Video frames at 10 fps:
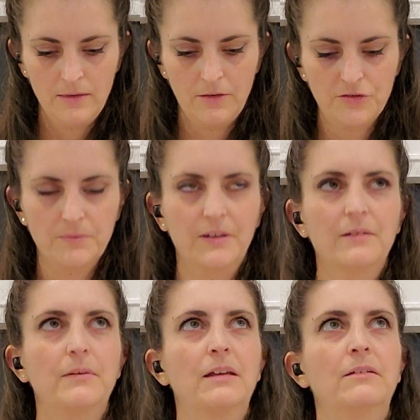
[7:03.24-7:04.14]
There's something
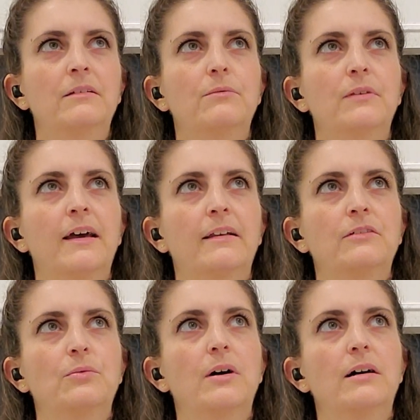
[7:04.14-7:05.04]
coming in with that
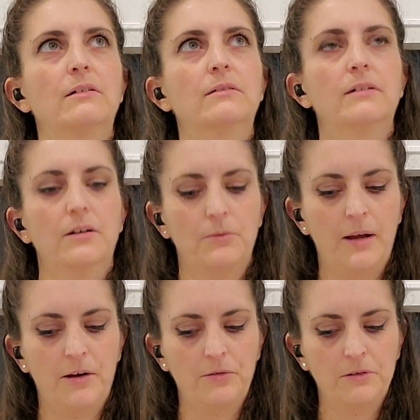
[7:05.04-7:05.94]
as well
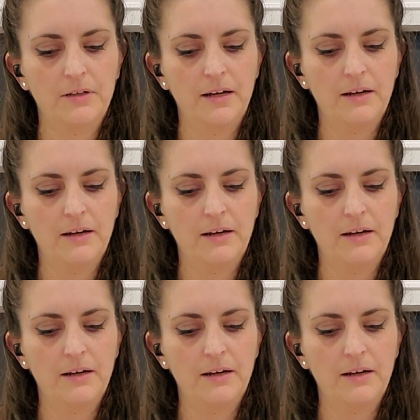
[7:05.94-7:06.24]
around